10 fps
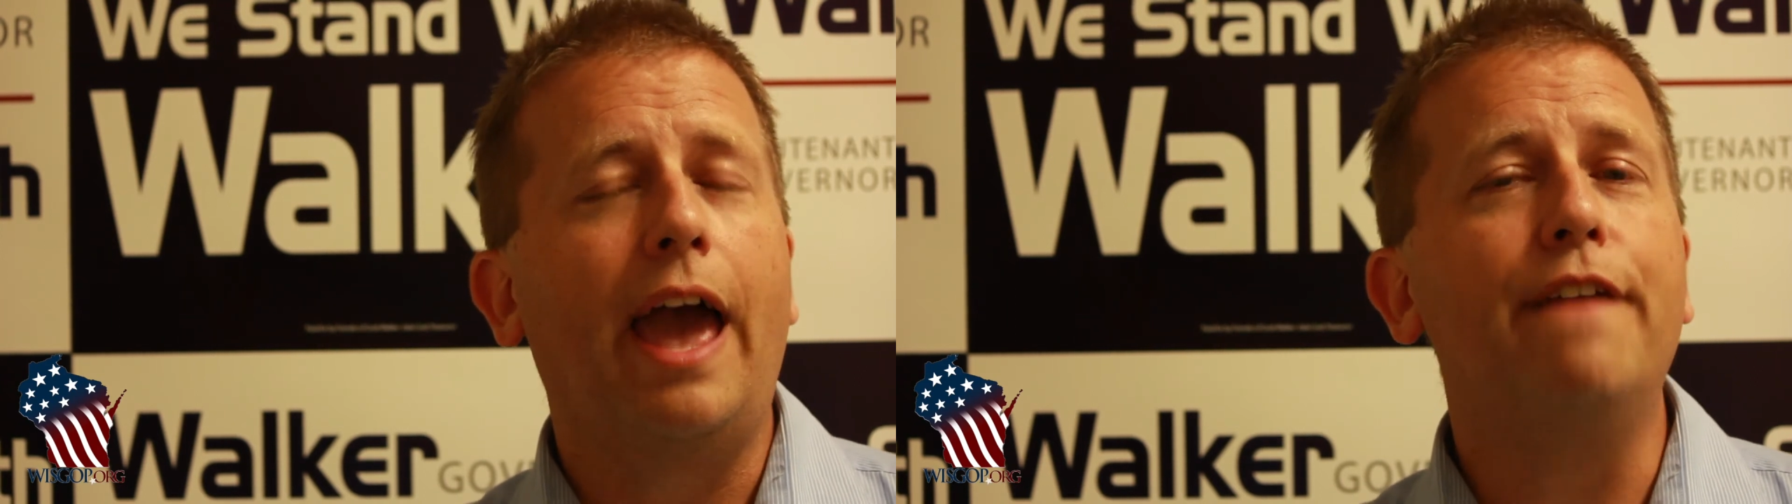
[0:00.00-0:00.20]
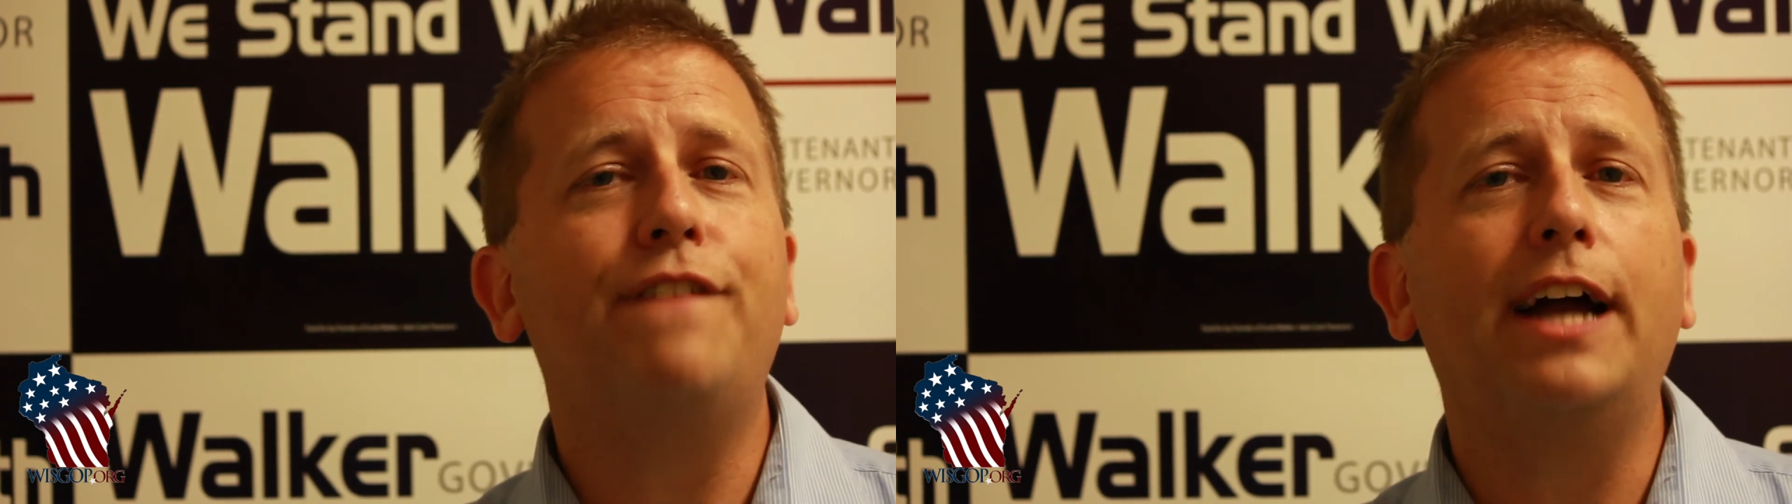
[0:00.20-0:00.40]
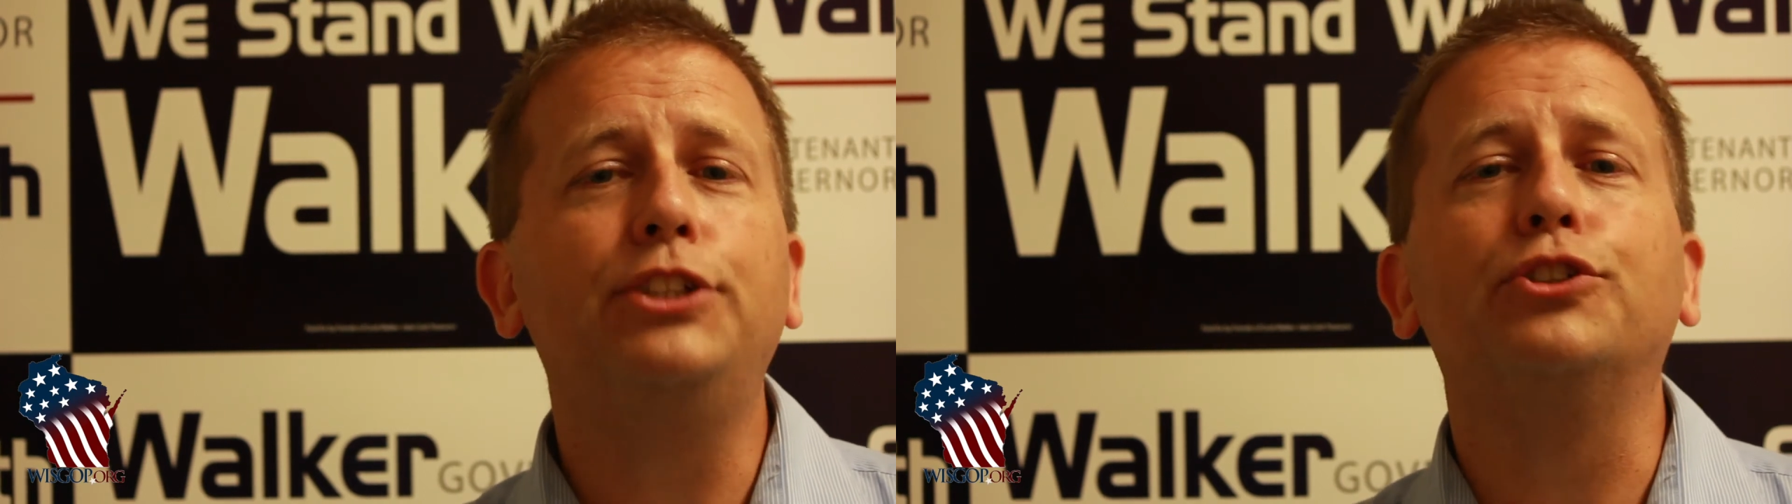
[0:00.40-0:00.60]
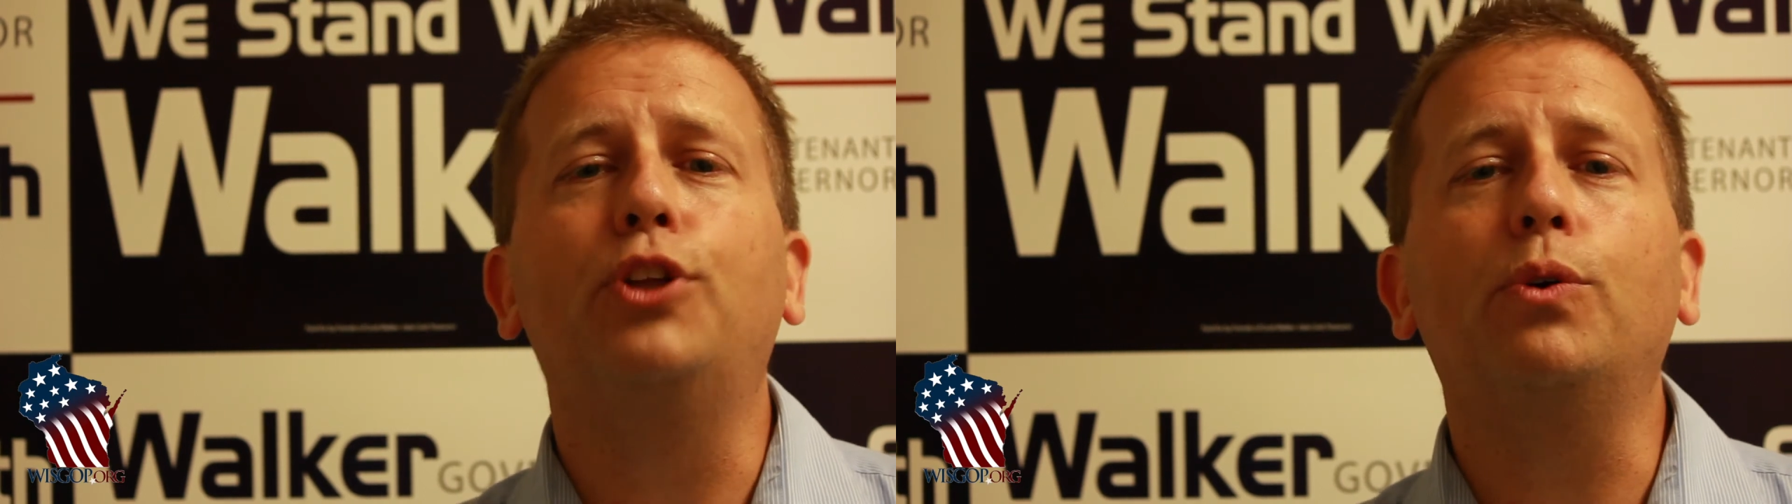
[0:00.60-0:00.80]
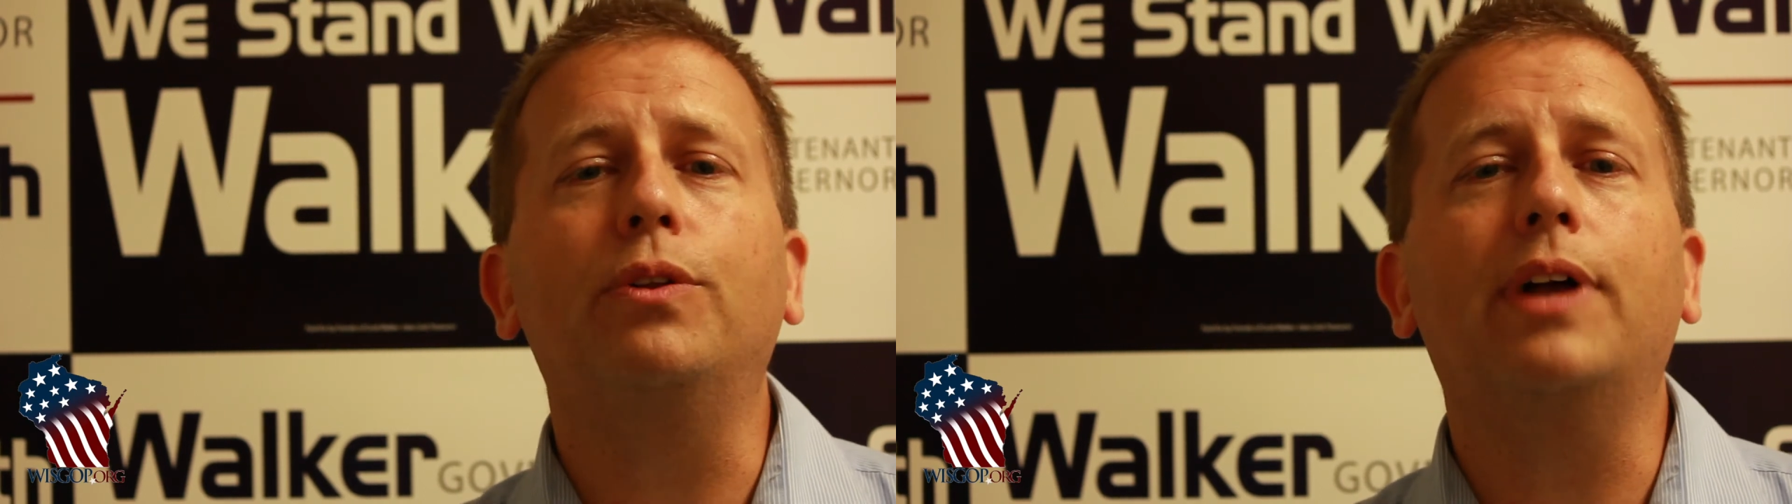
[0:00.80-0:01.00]
and find your
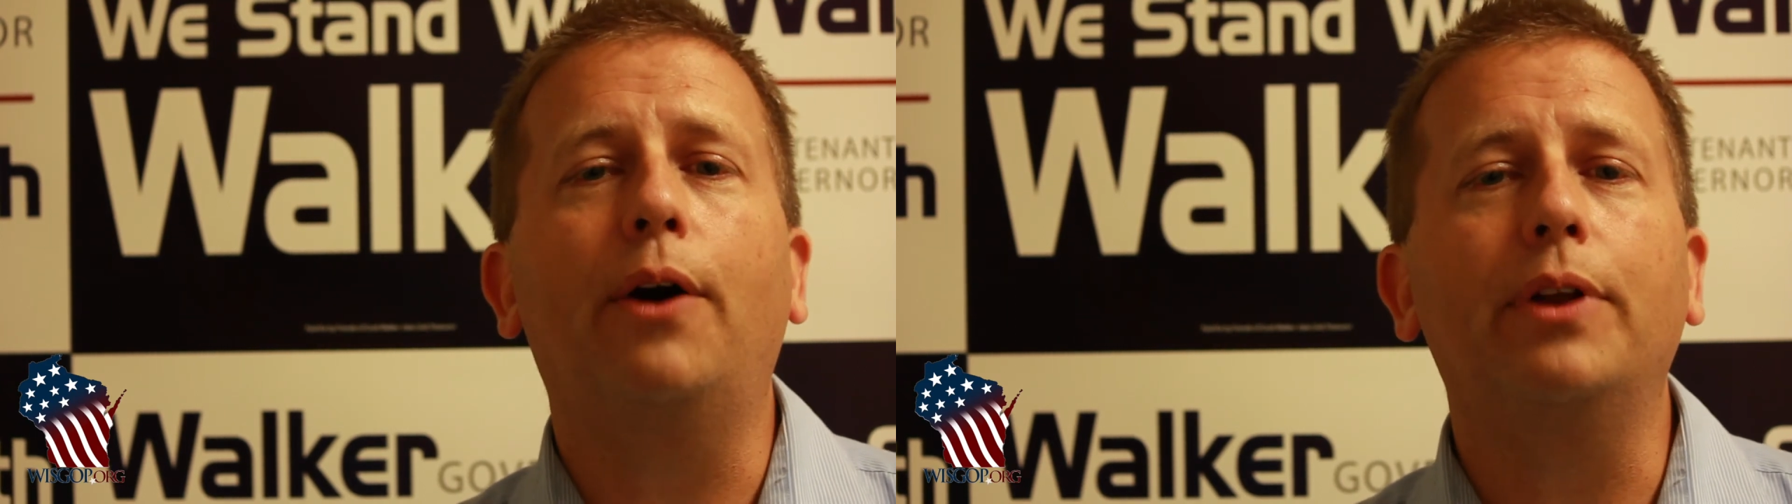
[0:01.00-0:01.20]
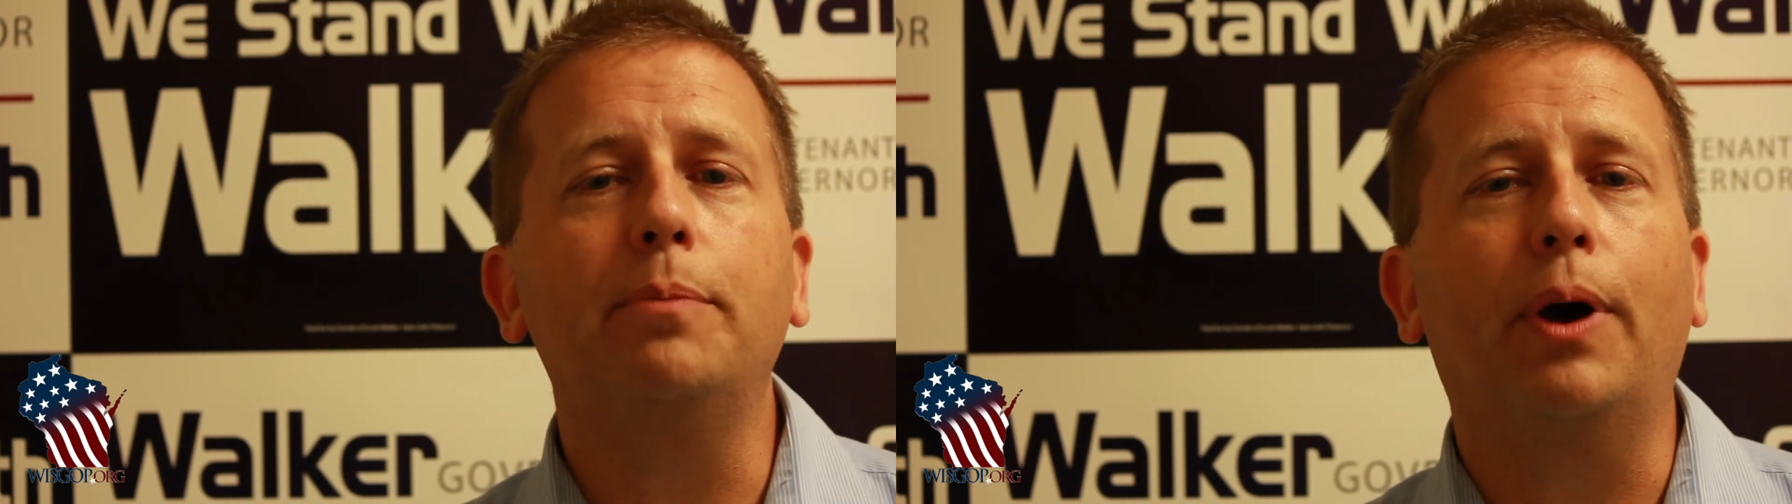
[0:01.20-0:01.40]
local county